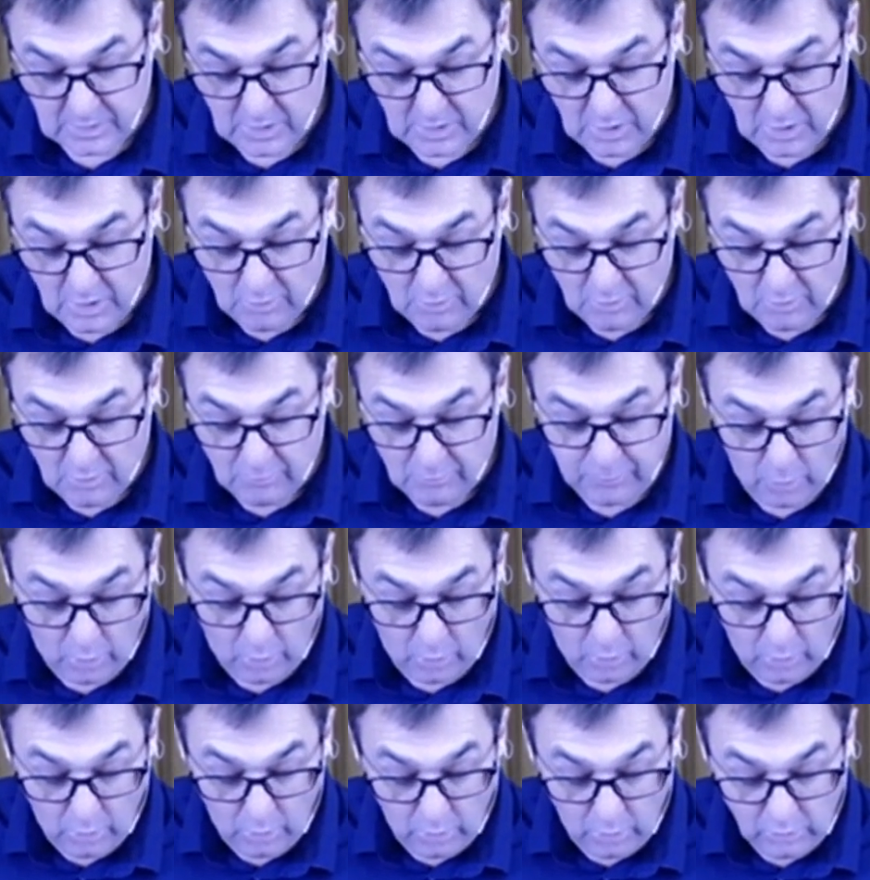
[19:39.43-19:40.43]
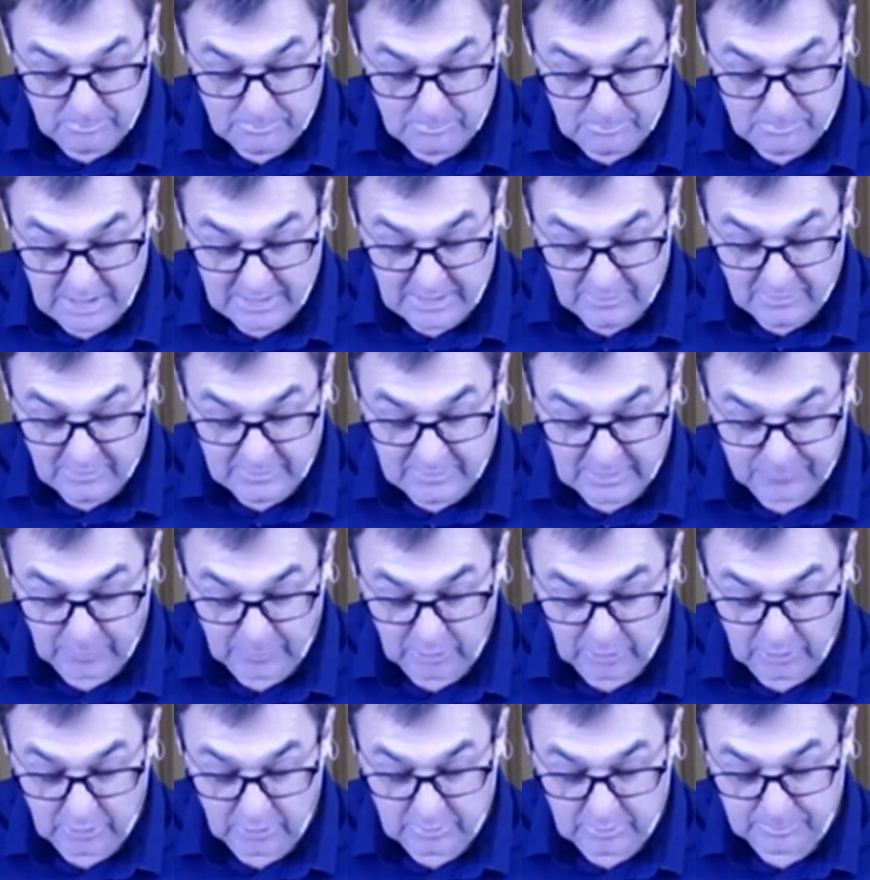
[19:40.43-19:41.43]
For all the men that followed
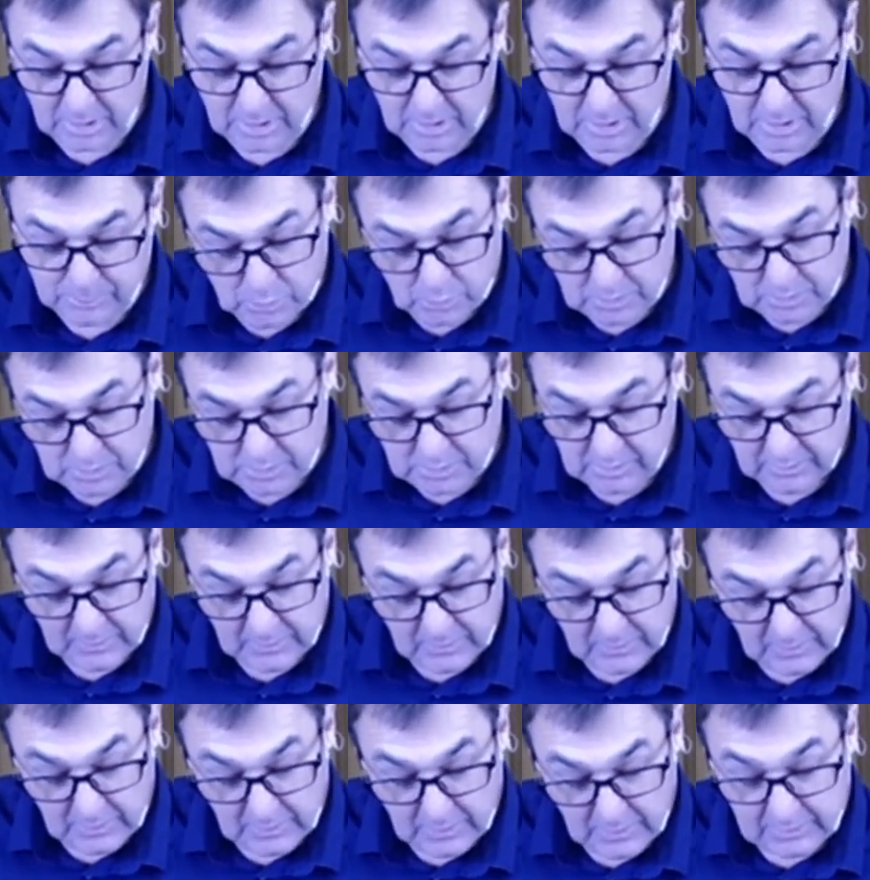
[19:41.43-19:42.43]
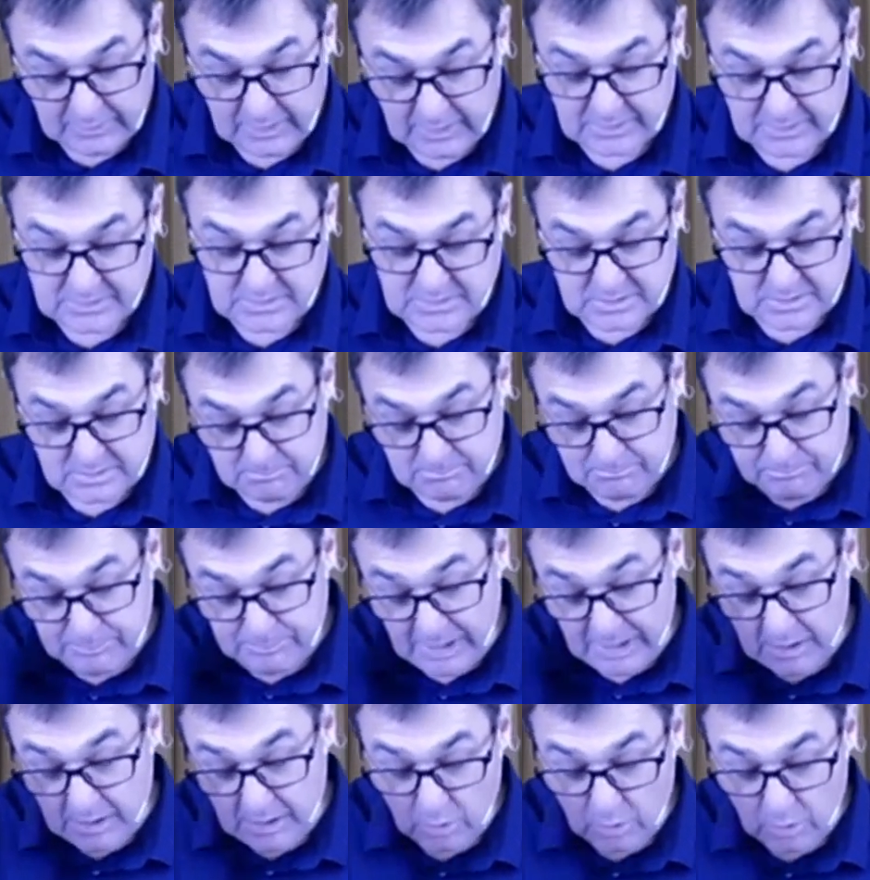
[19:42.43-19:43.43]
Baal-peor, that's Baal
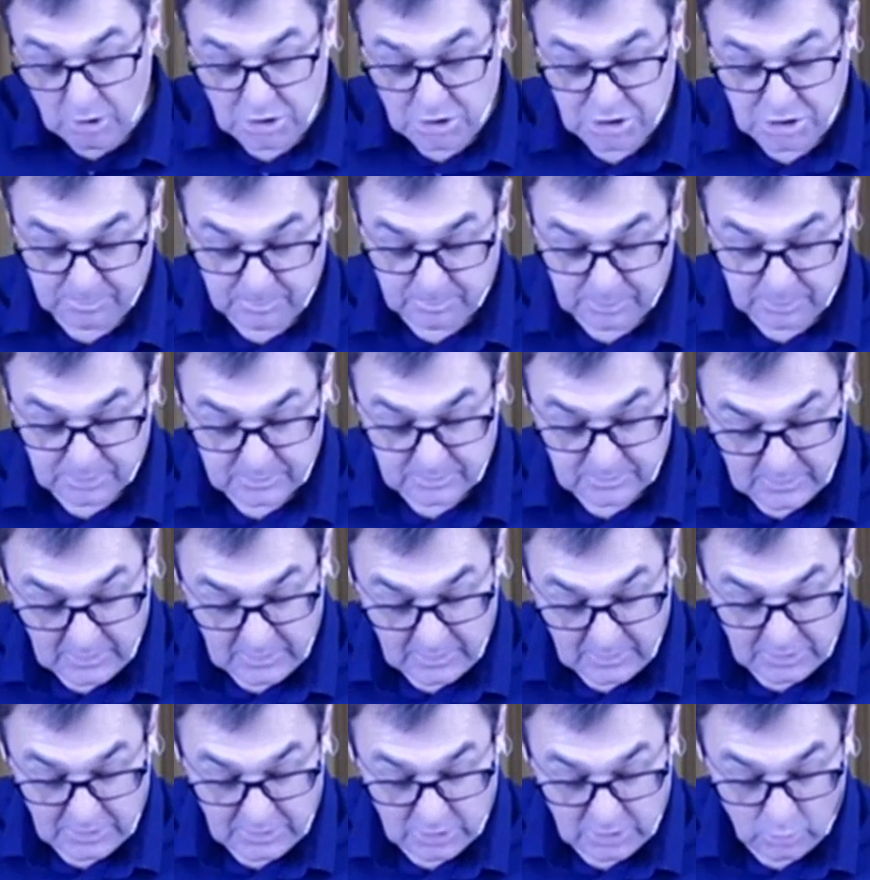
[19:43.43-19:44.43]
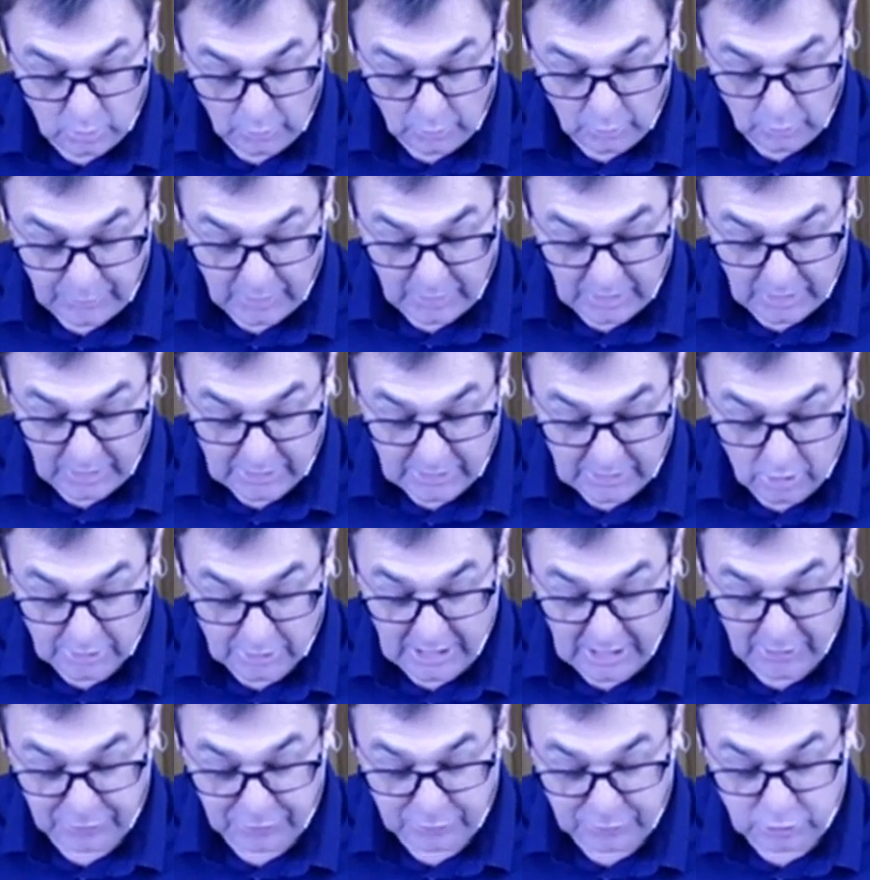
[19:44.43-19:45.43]
worship, the Lord thy God hath
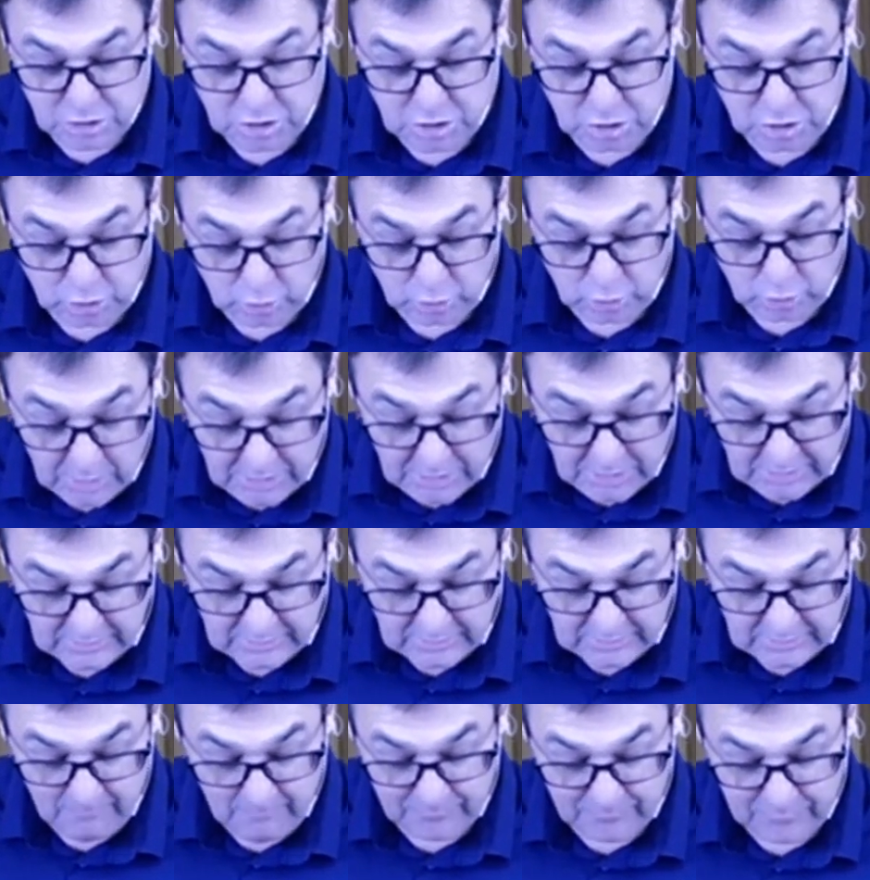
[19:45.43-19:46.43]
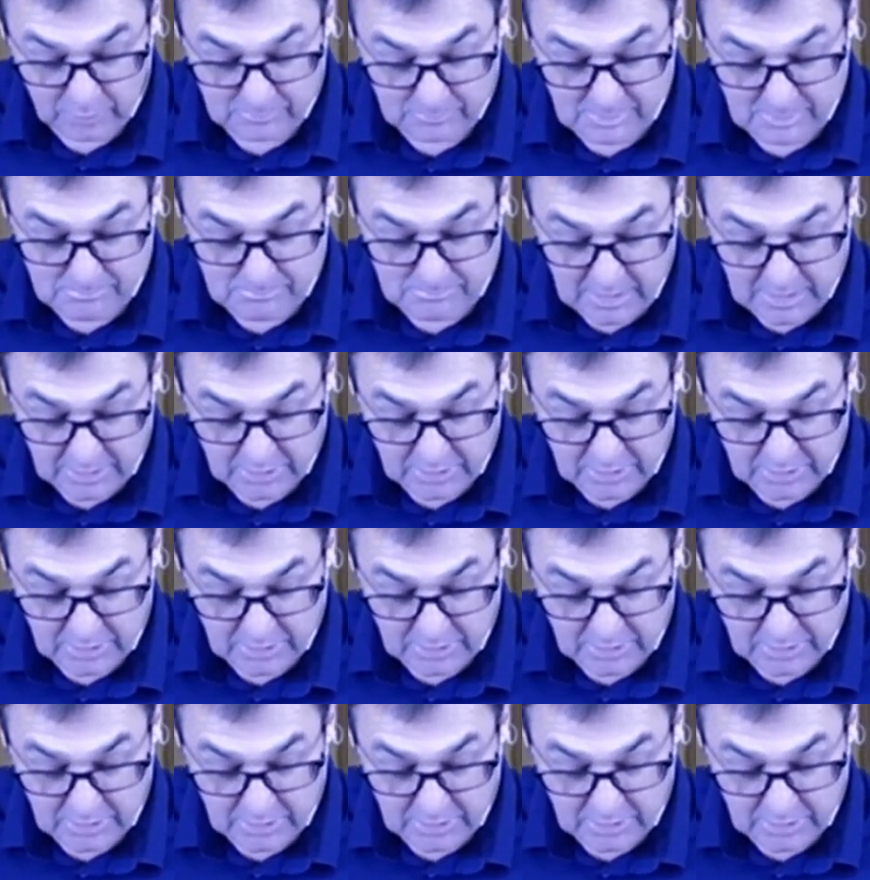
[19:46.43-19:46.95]
destroyed them from among you.